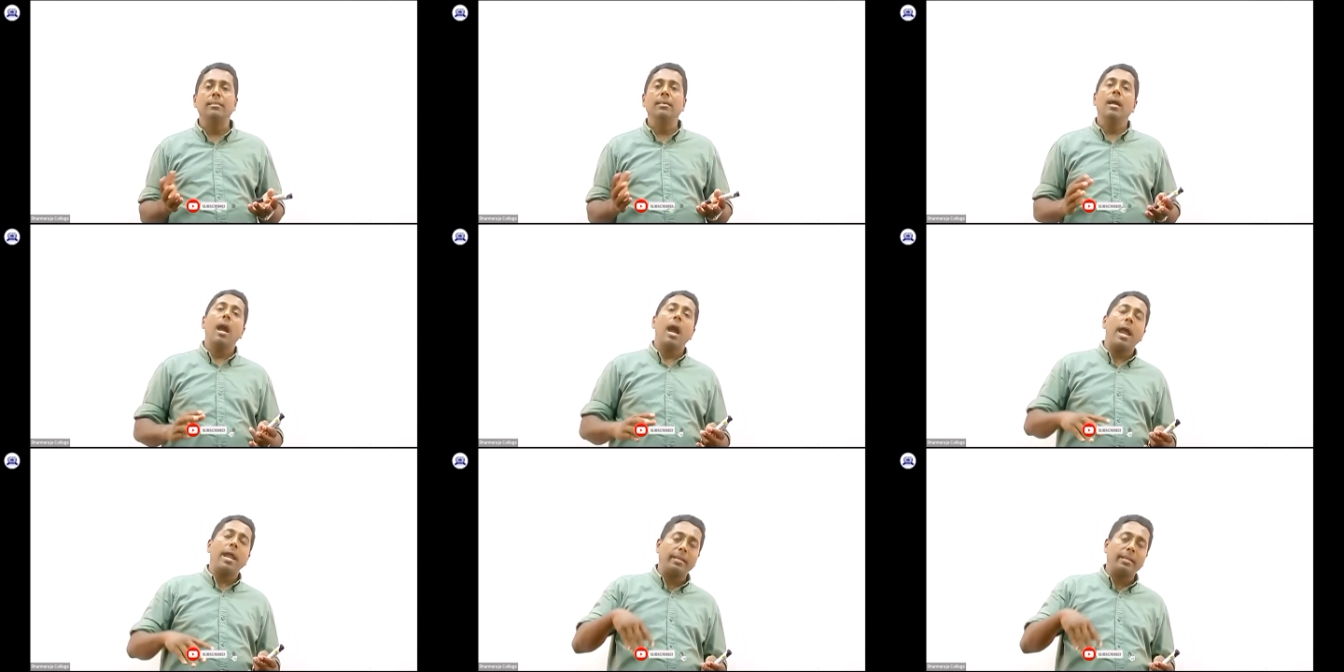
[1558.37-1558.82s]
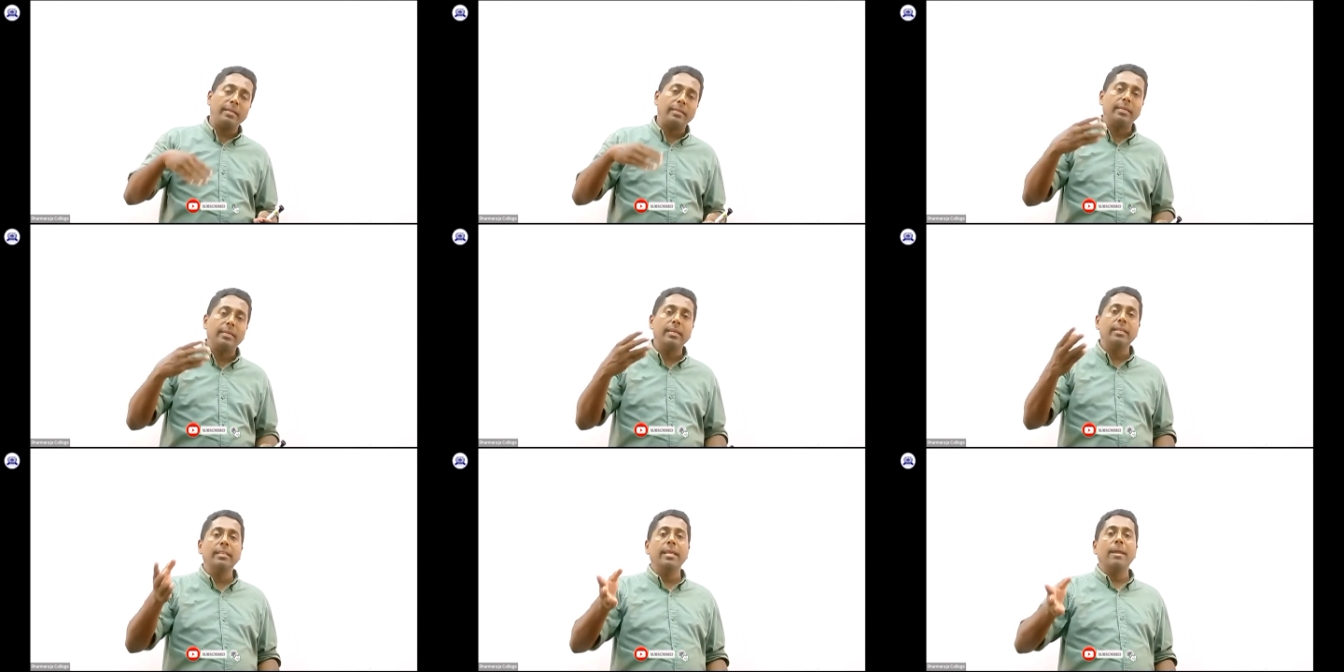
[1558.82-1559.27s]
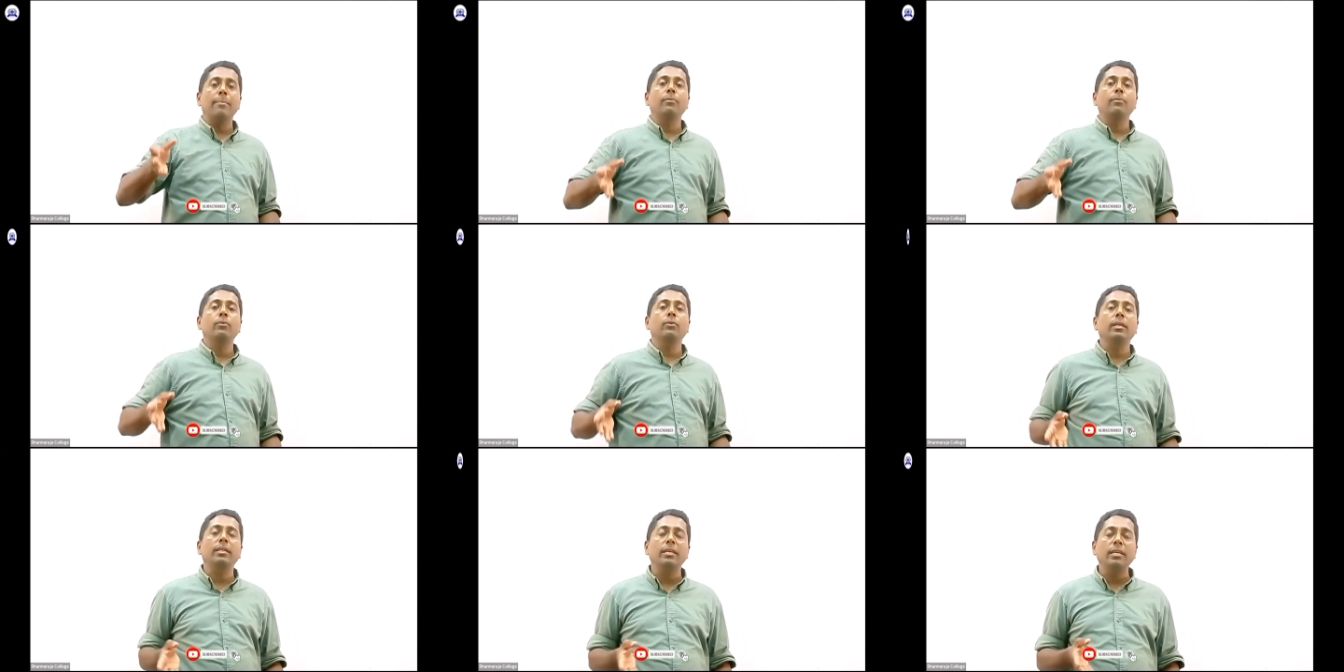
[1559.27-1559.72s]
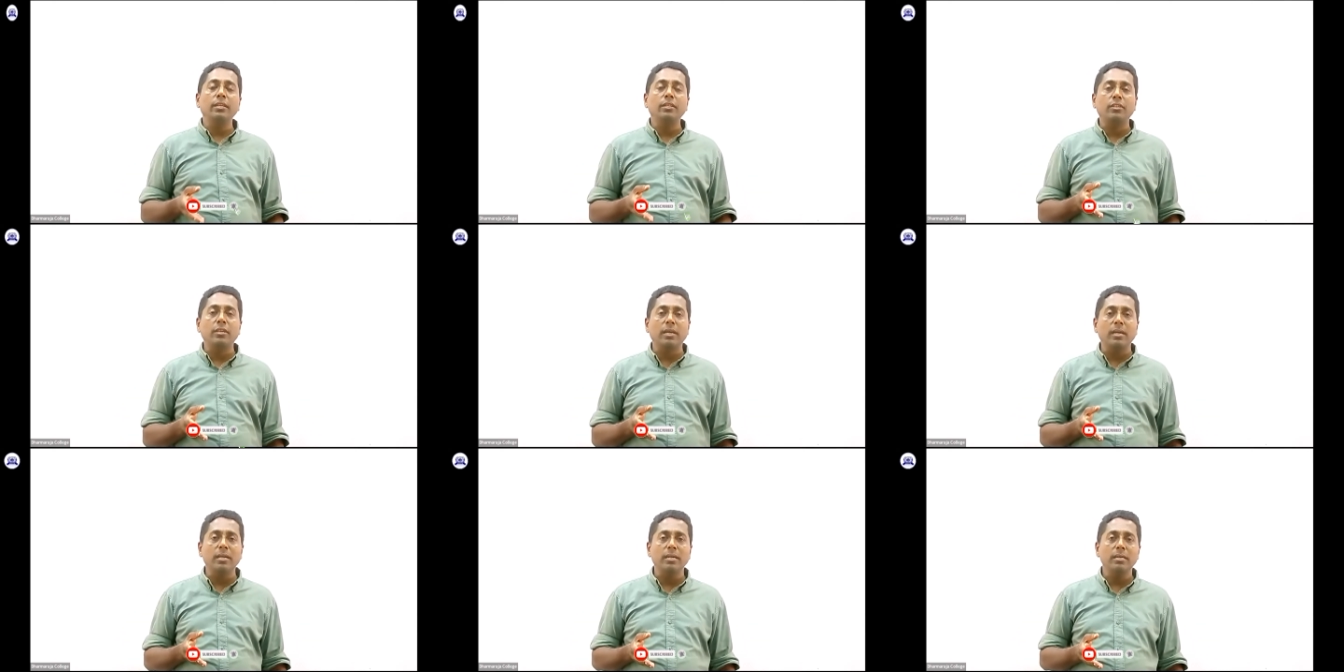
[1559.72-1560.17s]
I return them to the
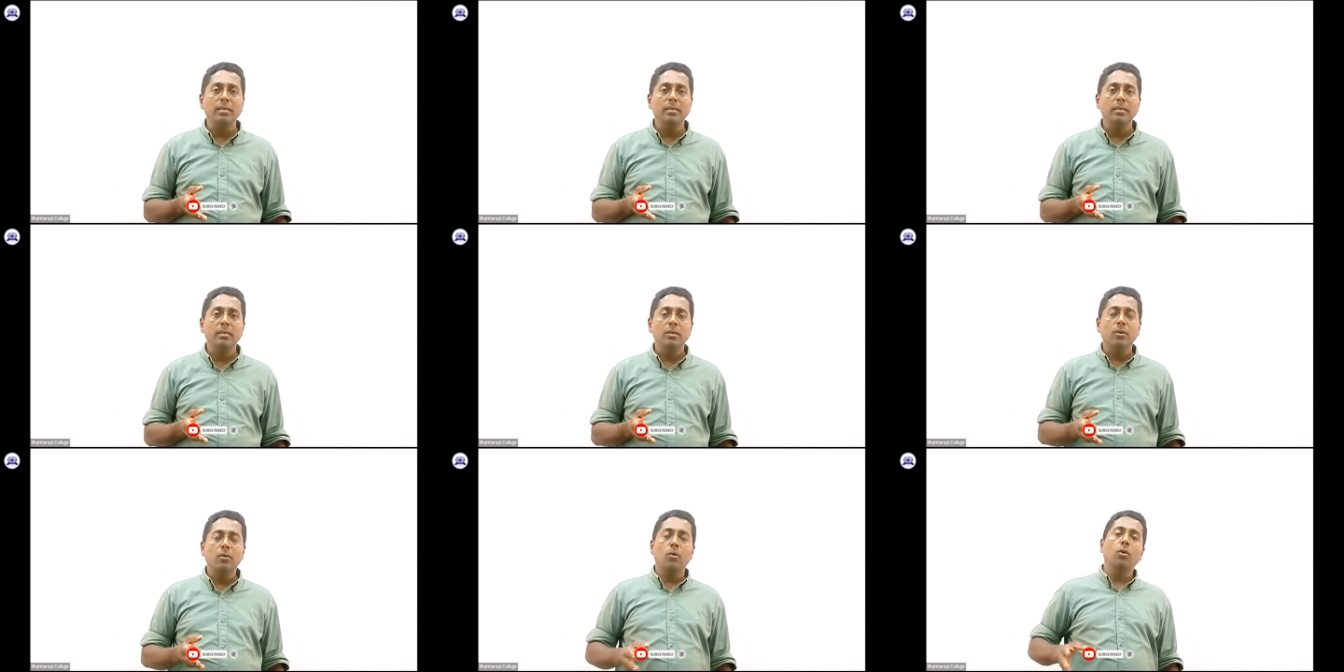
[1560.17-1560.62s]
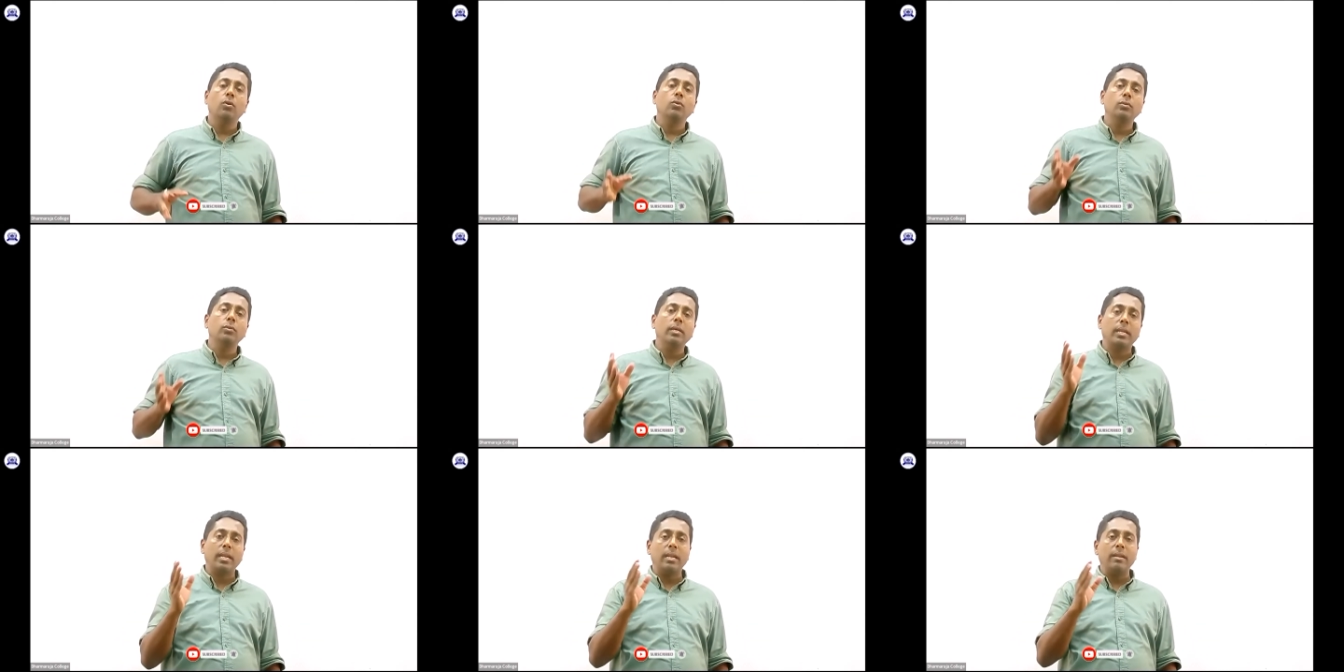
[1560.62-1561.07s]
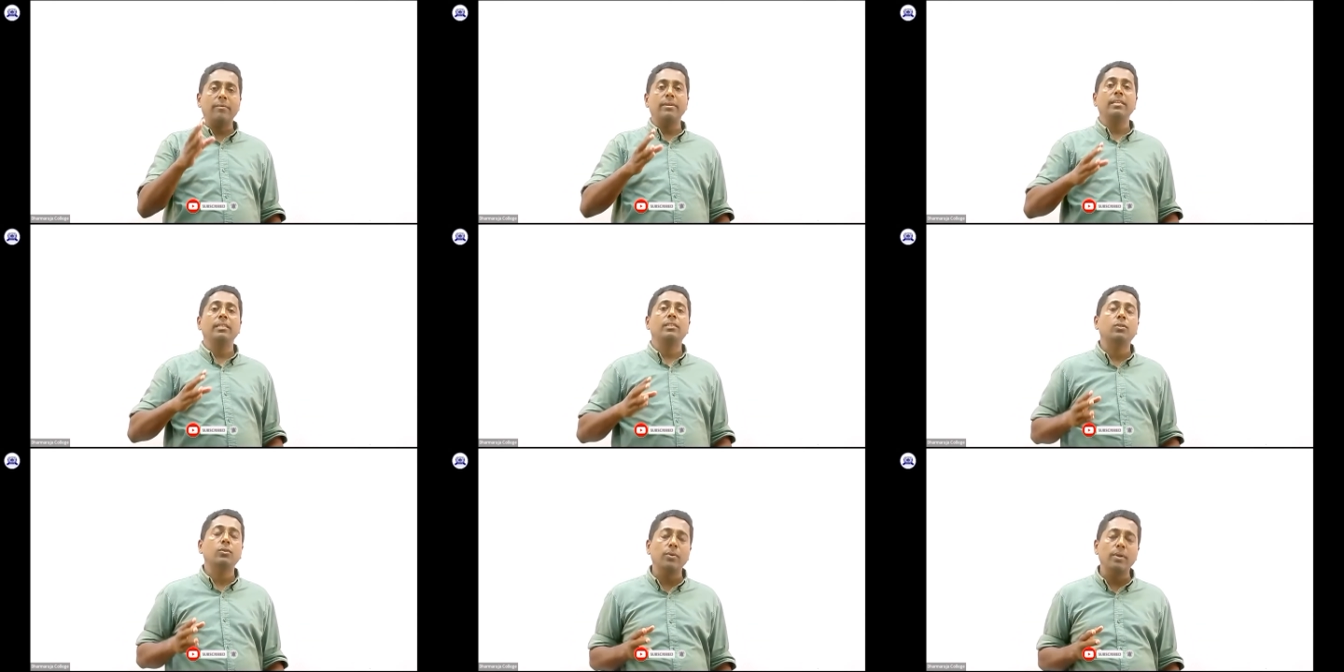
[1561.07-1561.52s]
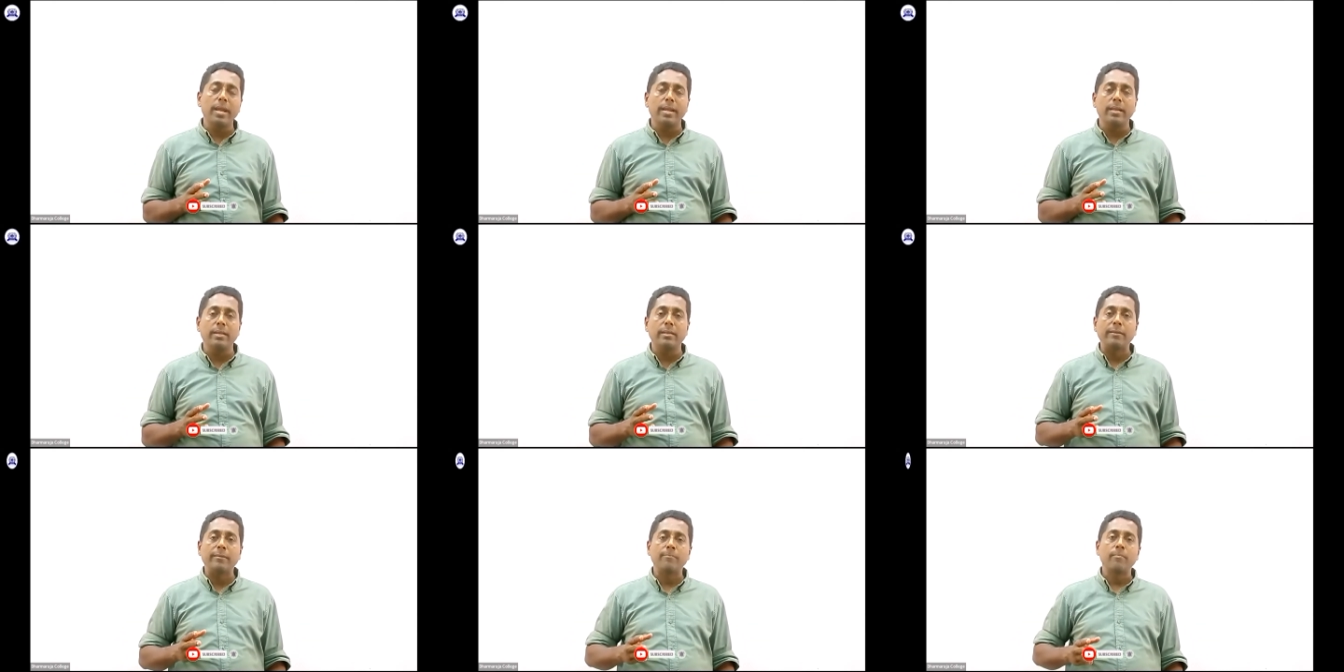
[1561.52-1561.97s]
teacher or to the relevant
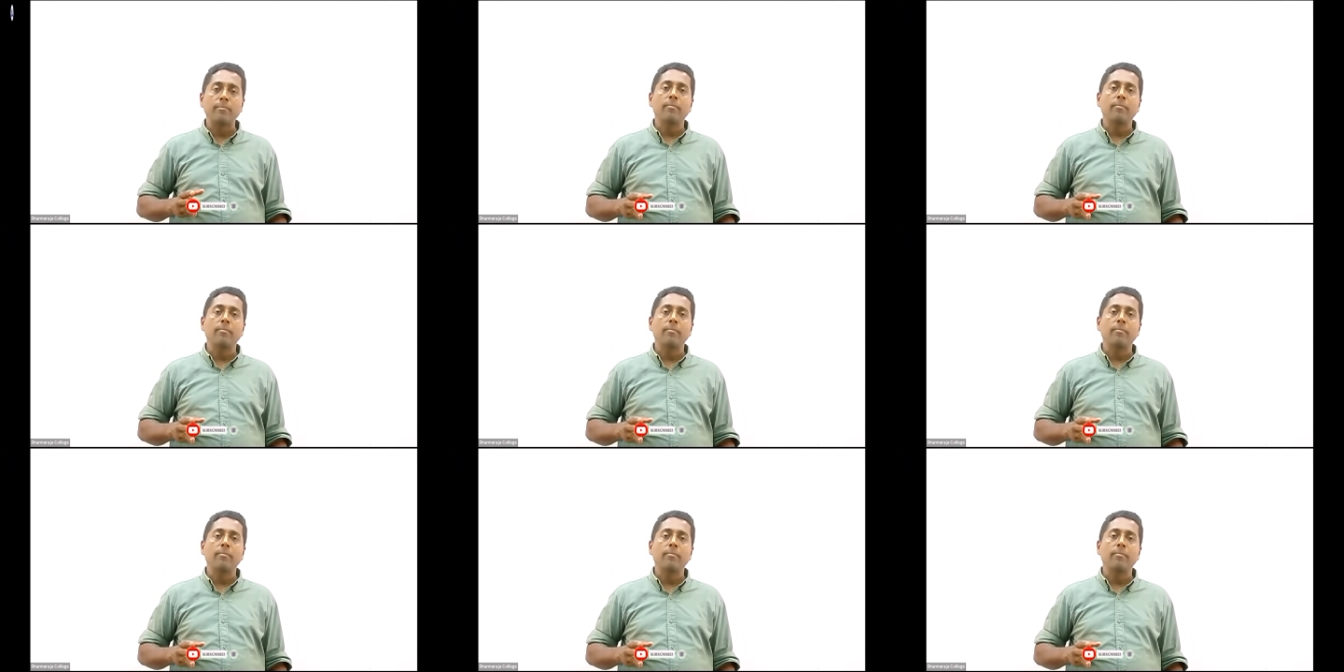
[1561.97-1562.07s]
student.